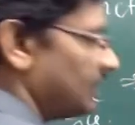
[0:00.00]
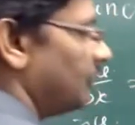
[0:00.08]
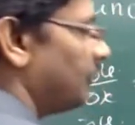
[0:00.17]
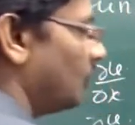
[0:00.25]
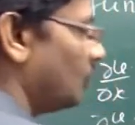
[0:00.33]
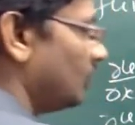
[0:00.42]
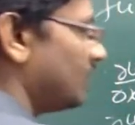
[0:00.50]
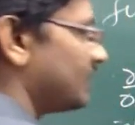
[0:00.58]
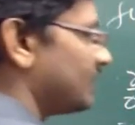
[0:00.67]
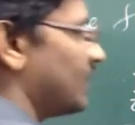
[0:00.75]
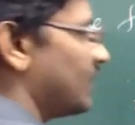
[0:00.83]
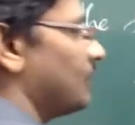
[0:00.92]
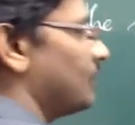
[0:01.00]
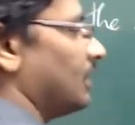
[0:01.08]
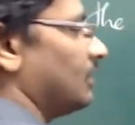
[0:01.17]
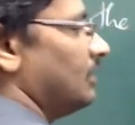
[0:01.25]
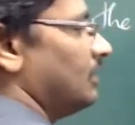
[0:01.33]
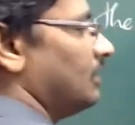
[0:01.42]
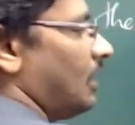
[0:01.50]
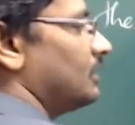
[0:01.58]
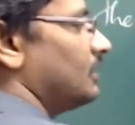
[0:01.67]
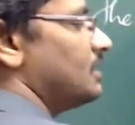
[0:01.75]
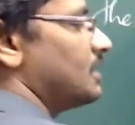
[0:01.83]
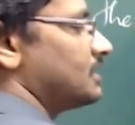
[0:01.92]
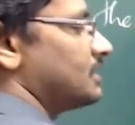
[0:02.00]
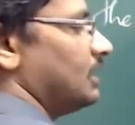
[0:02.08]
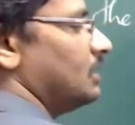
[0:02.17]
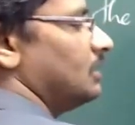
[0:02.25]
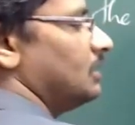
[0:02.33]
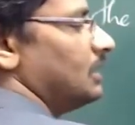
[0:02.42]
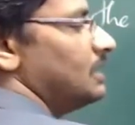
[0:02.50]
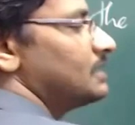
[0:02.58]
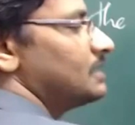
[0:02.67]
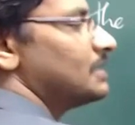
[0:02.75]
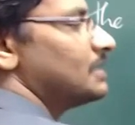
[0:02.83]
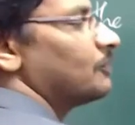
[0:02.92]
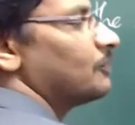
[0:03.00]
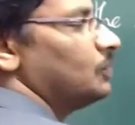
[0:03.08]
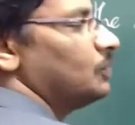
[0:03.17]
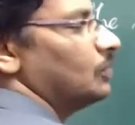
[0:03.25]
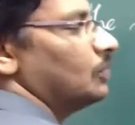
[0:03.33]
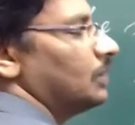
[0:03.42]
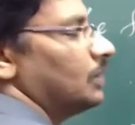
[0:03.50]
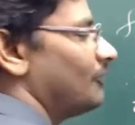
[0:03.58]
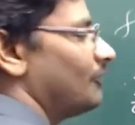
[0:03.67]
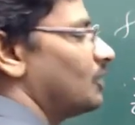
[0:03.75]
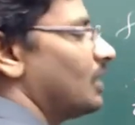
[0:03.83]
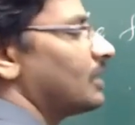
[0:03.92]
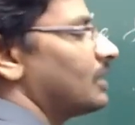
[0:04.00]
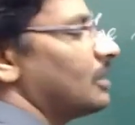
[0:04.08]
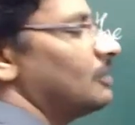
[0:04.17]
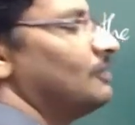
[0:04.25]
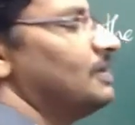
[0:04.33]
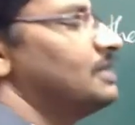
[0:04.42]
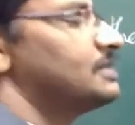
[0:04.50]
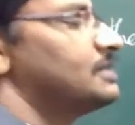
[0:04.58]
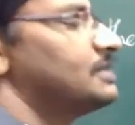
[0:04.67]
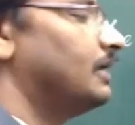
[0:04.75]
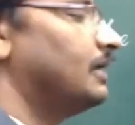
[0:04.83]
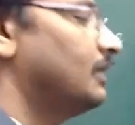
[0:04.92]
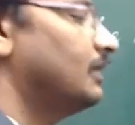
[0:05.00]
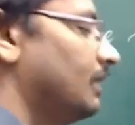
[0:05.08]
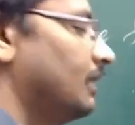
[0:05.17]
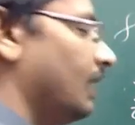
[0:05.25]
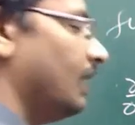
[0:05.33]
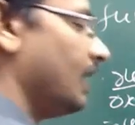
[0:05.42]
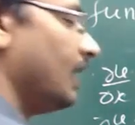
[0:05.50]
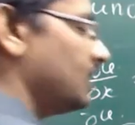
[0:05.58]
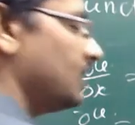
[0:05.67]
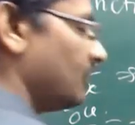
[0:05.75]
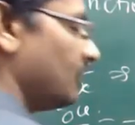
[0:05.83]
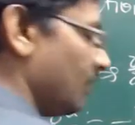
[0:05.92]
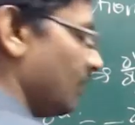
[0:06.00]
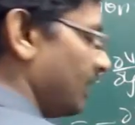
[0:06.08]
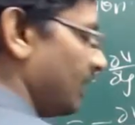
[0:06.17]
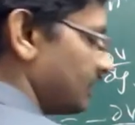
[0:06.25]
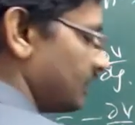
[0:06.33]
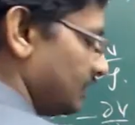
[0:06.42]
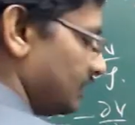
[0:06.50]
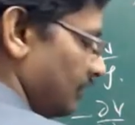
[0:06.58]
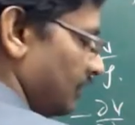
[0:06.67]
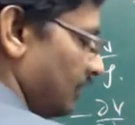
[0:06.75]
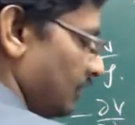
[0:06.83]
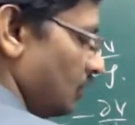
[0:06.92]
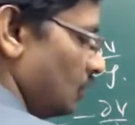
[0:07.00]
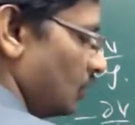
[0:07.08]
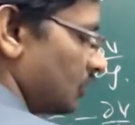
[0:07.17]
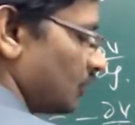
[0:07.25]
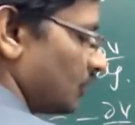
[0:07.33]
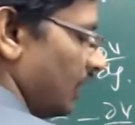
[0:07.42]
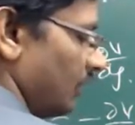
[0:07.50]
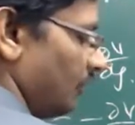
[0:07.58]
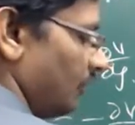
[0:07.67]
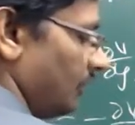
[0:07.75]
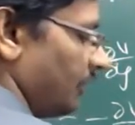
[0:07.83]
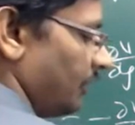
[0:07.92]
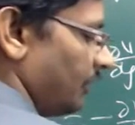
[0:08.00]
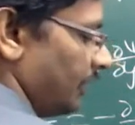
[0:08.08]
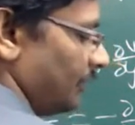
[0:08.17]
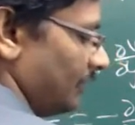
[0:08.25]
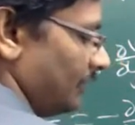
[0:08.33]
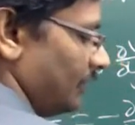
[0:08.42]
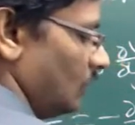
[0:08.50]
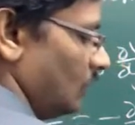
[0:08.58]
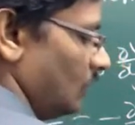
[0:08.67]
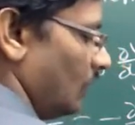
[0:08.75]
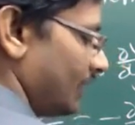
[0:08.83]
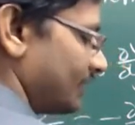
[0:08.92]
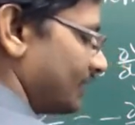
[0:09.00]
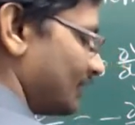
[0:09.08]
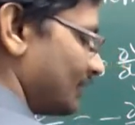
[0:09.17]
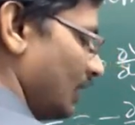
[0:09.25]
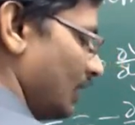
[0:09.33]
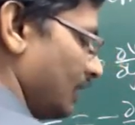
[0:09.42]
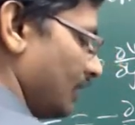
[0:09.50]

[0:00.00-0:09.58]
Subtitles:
if you do the same thing on the other side, instead of u, if you take it on v side, again it will come as dou square v by dou x square